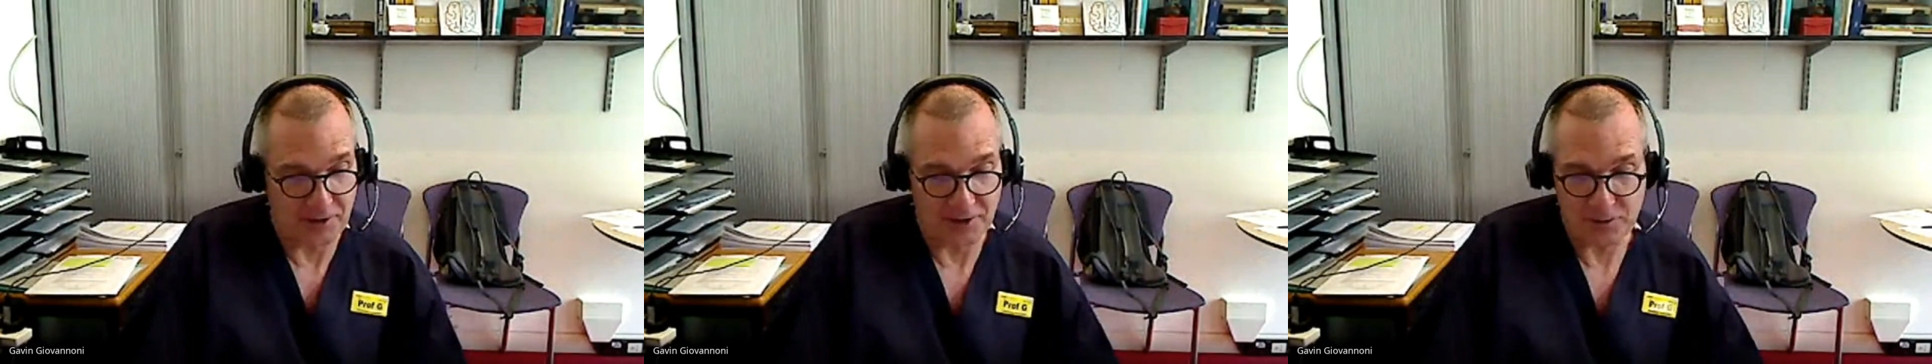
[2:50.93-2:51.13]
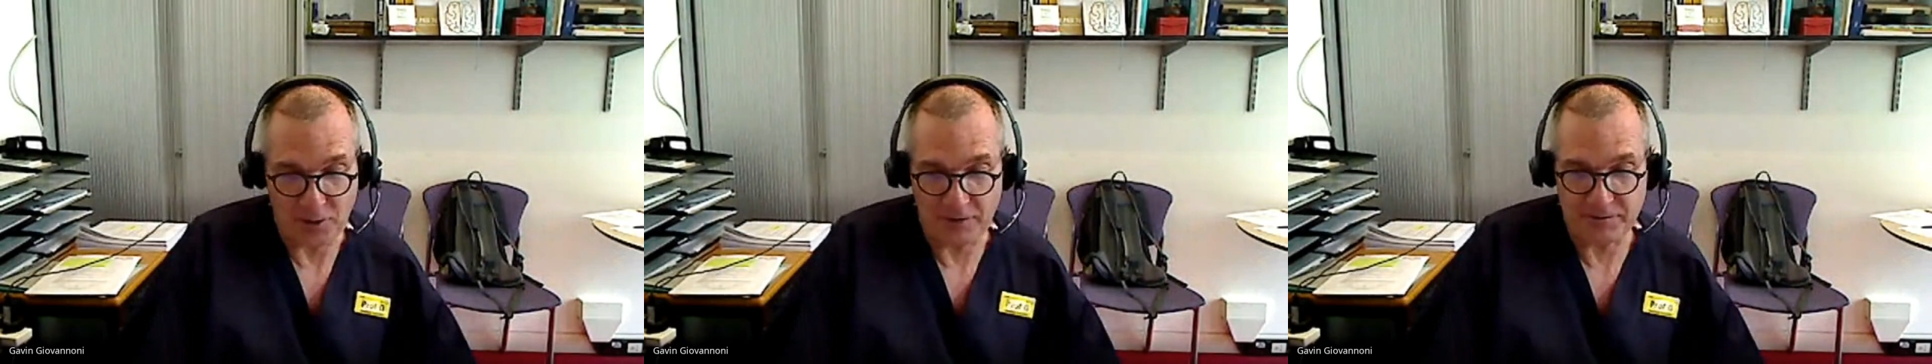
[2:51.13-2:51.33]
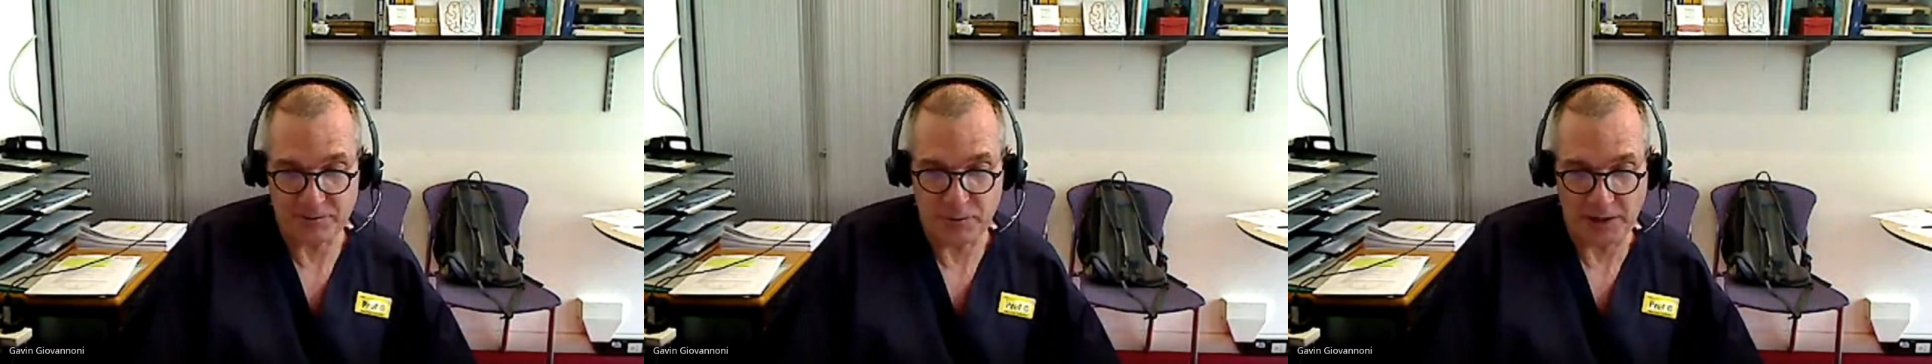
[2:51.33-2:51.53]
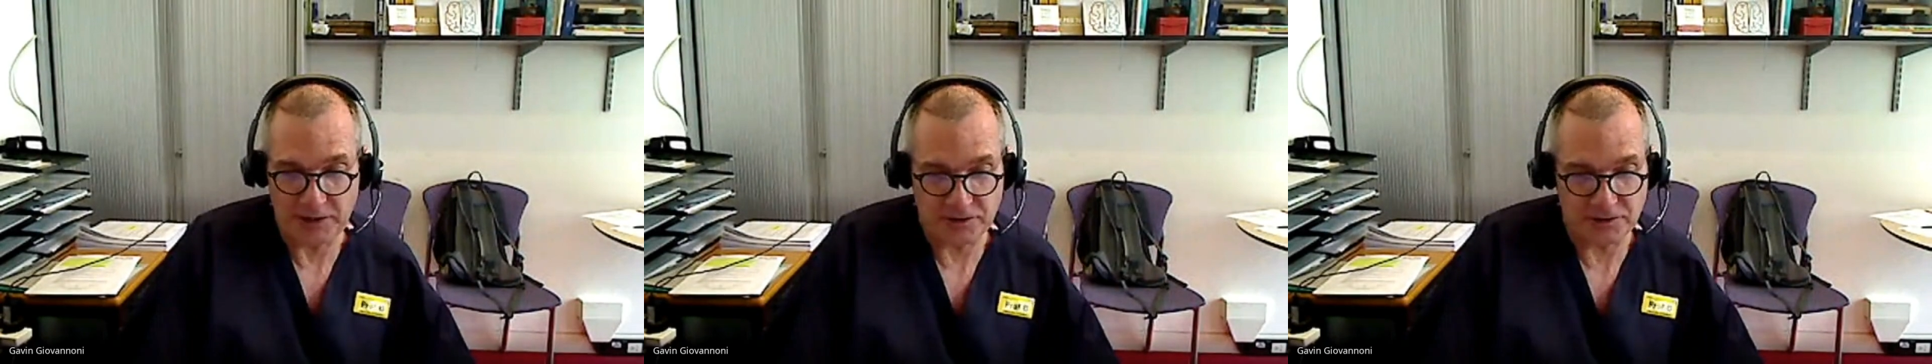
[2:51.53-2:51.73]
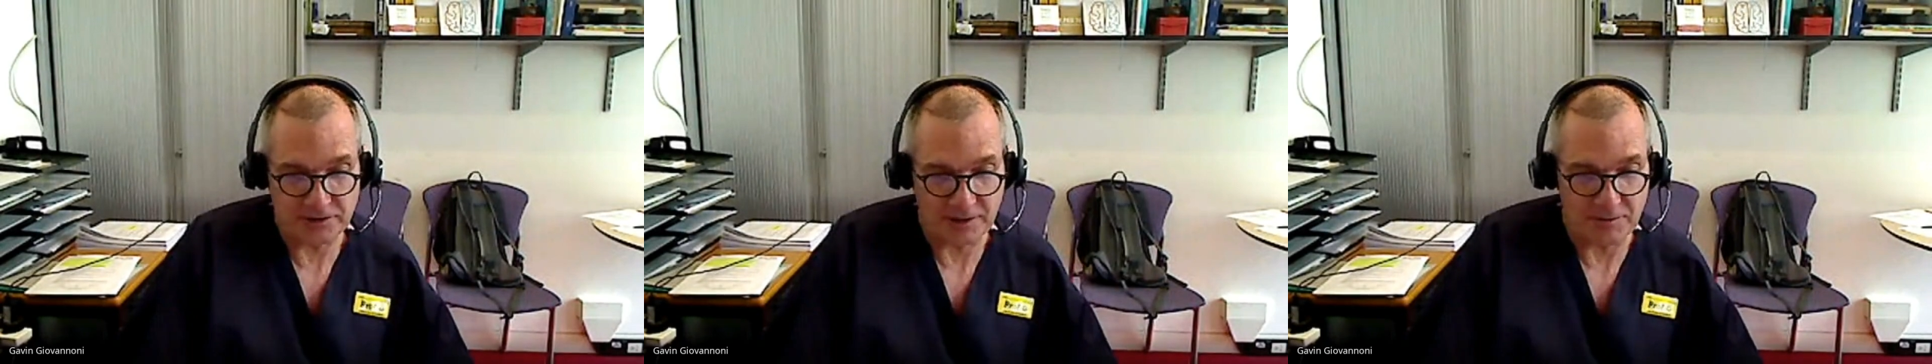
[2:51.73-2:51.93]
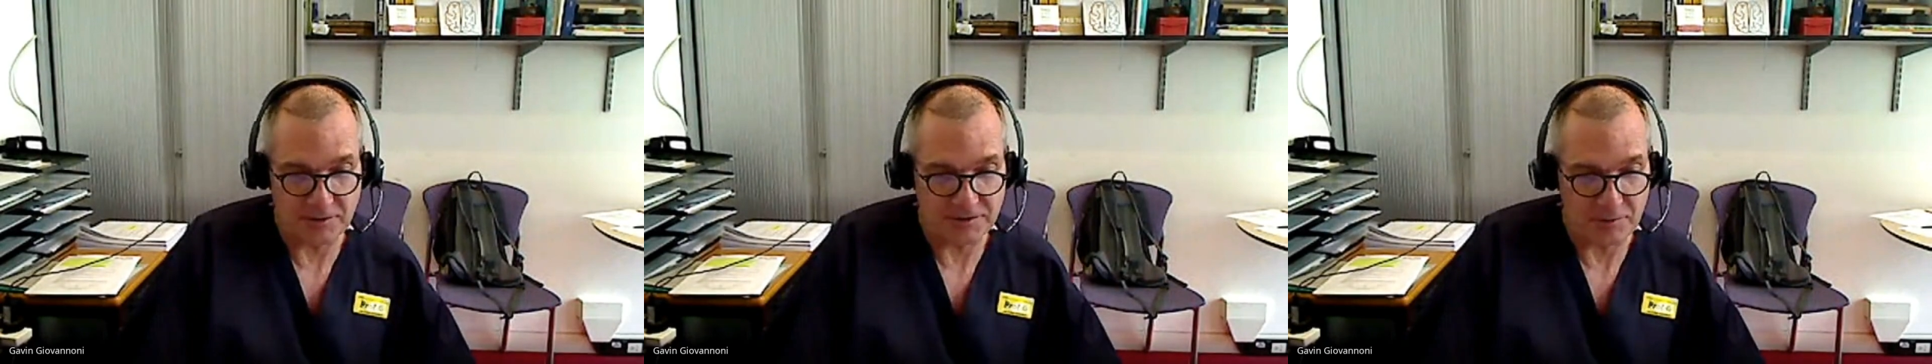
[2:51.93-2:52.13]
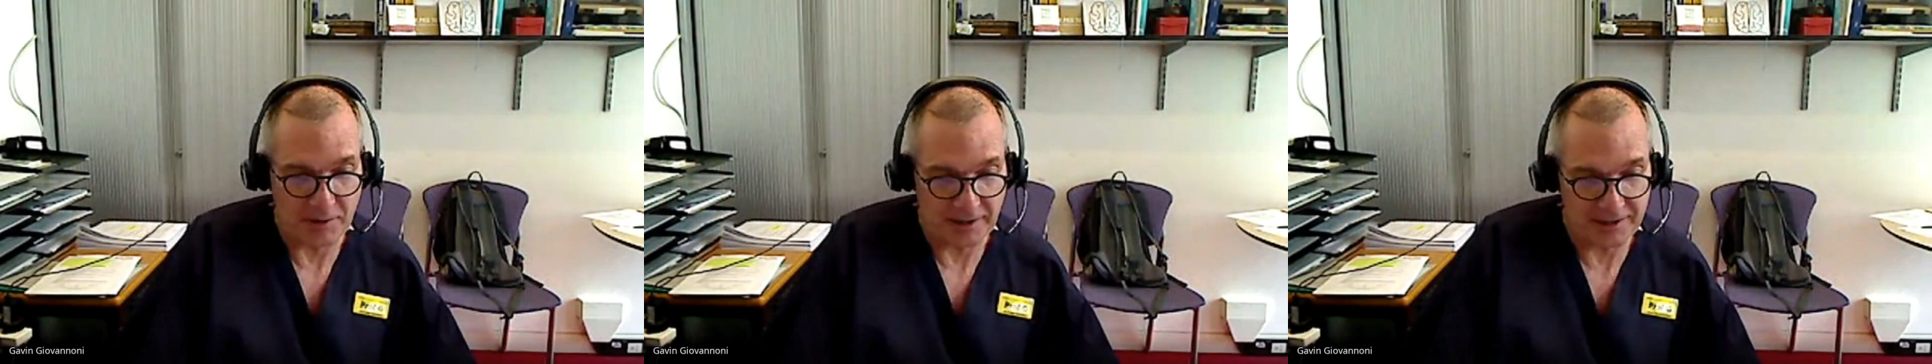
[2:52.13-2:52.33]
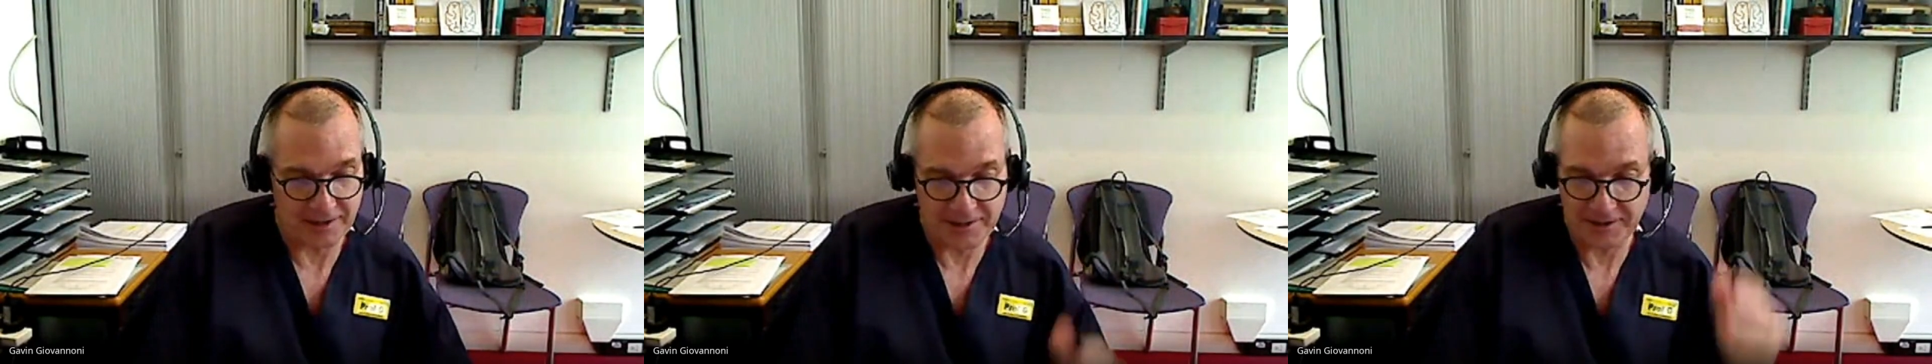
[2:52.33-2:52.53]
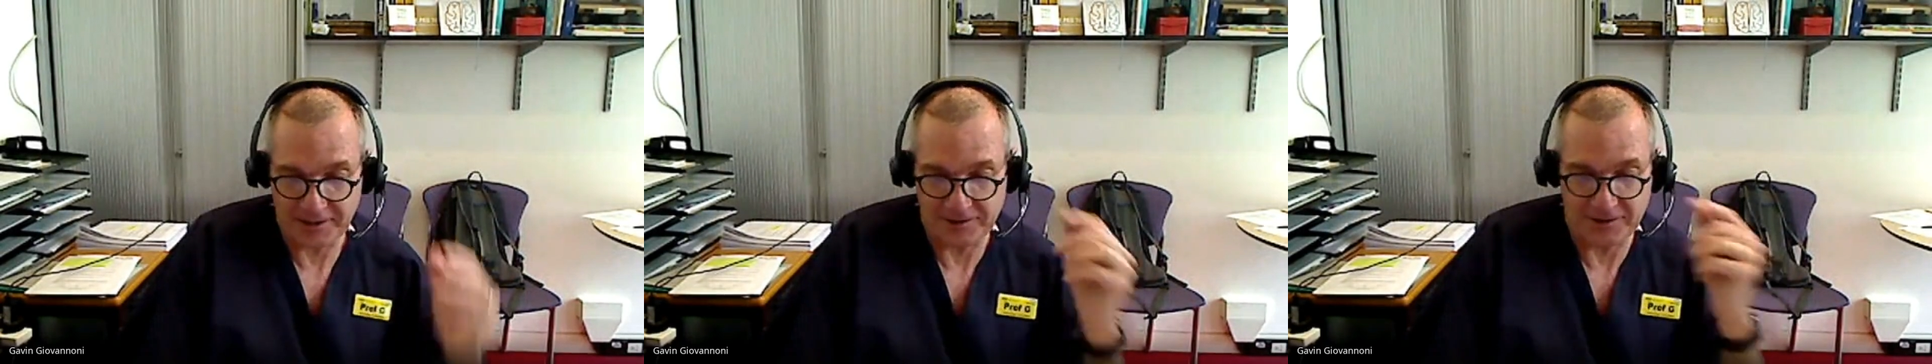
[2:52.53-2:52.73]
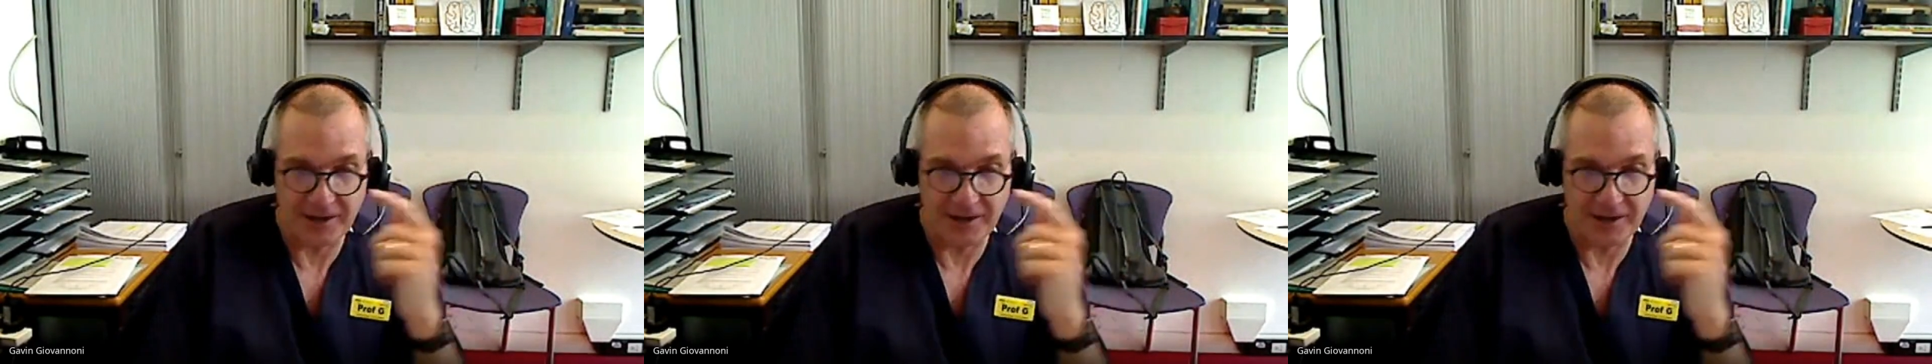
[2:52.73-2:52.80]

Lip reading: Often patients come into my clinic and